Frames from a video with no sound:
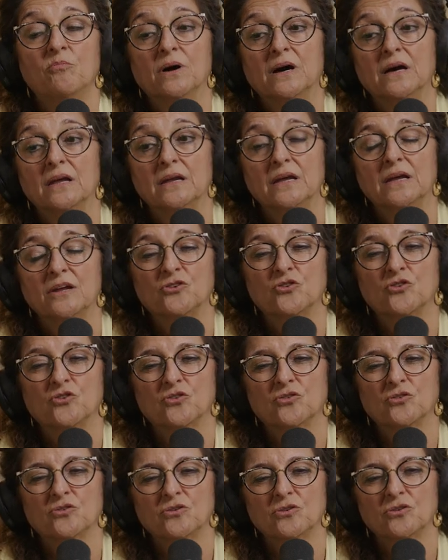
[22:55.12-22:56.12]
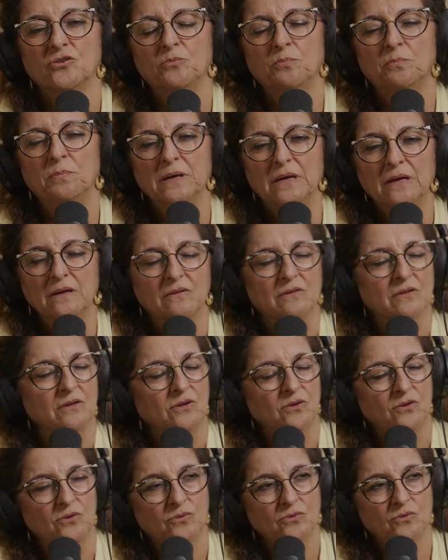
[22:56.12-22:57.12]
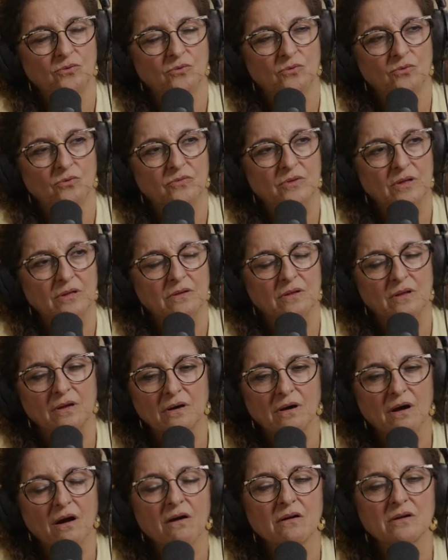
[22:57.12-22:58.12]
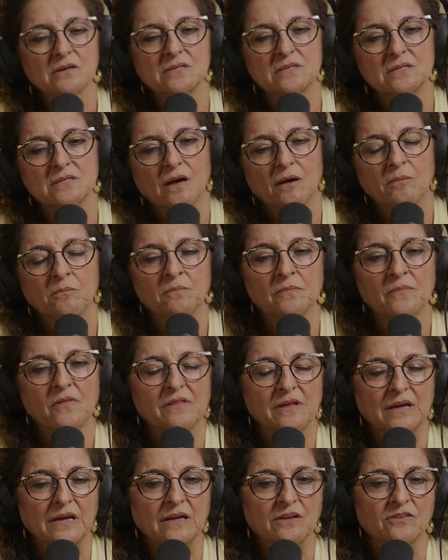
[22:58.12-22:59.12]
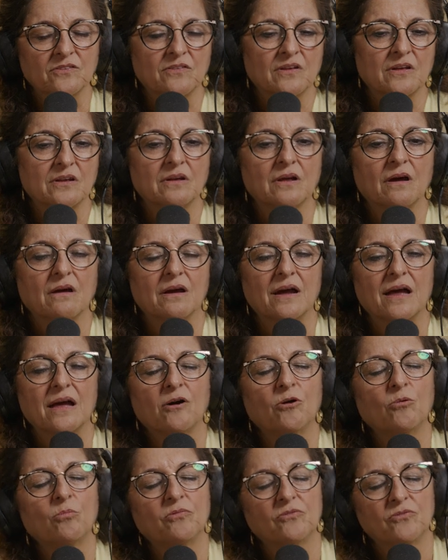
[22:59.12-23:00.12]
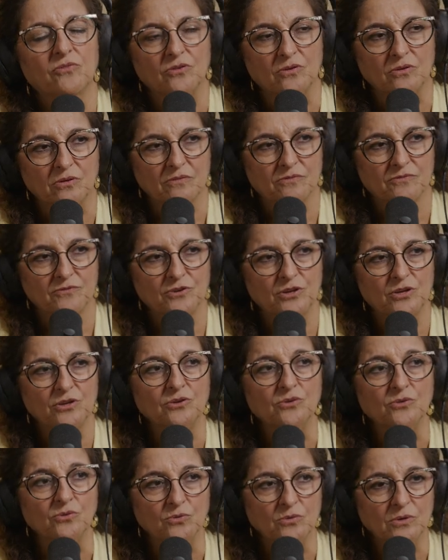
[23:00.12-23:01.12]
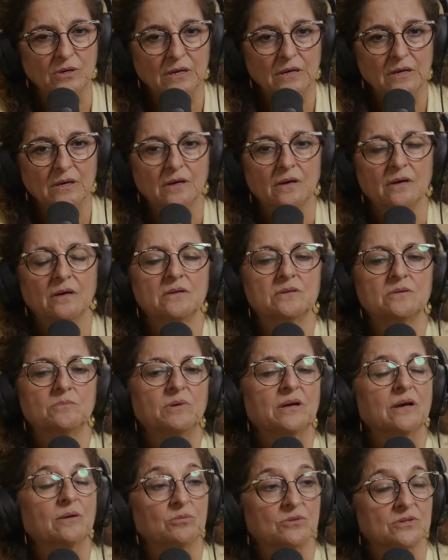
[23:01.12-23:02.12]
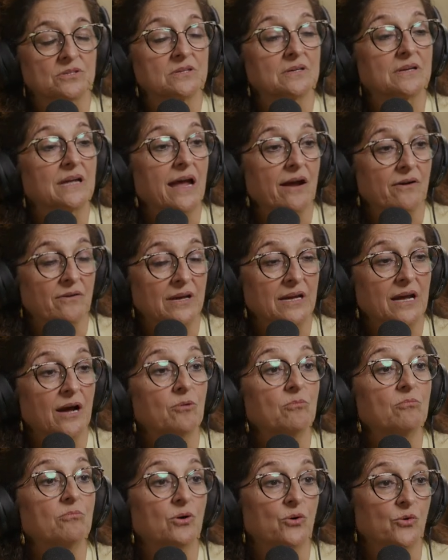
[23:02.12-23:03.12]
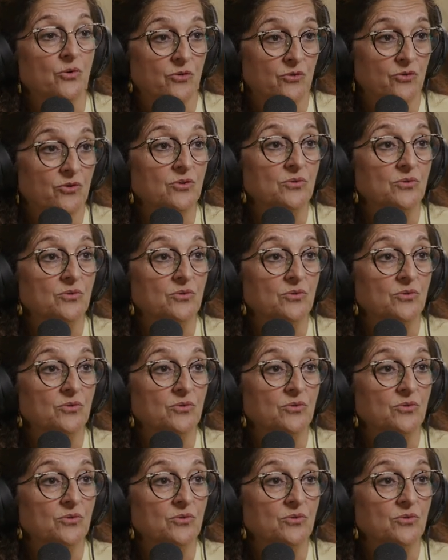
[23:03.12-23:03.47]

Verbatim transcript: but it should be that you that there are some things that are helpful for you to be able to carry out both